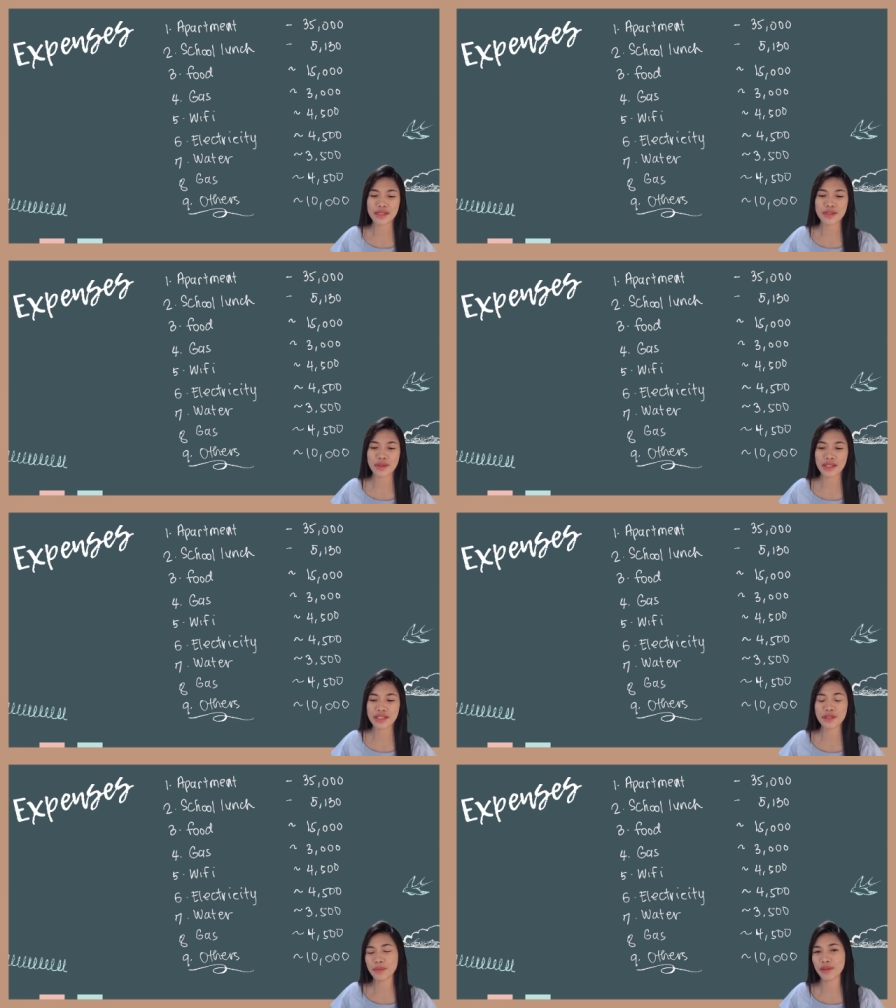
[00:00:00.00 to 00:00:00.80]
So I
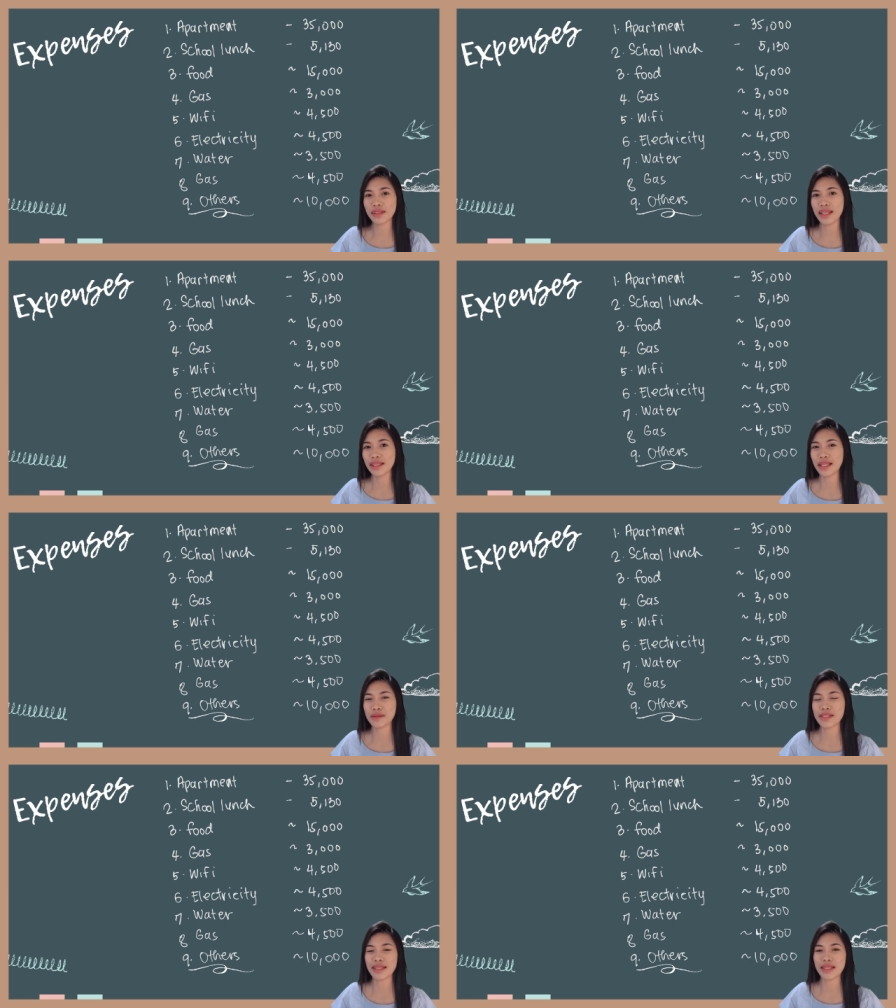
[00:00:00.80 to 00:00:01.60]
just put ten
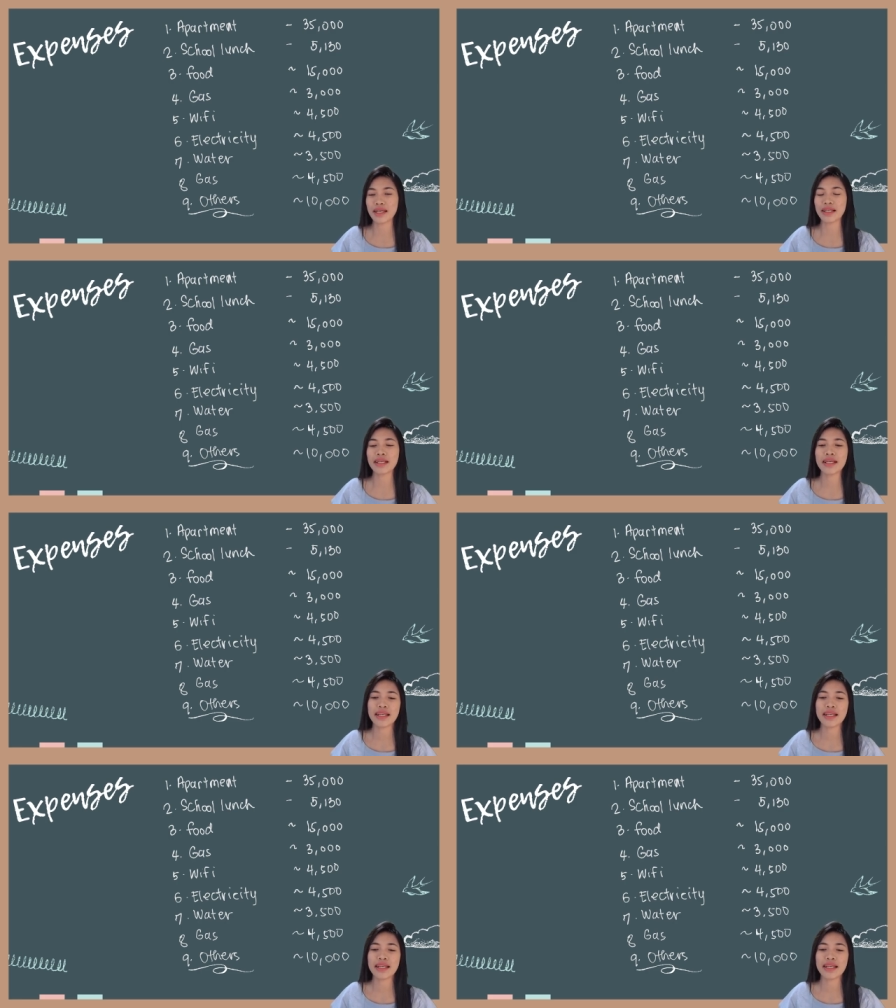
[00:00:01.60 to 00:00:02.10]
thousand there.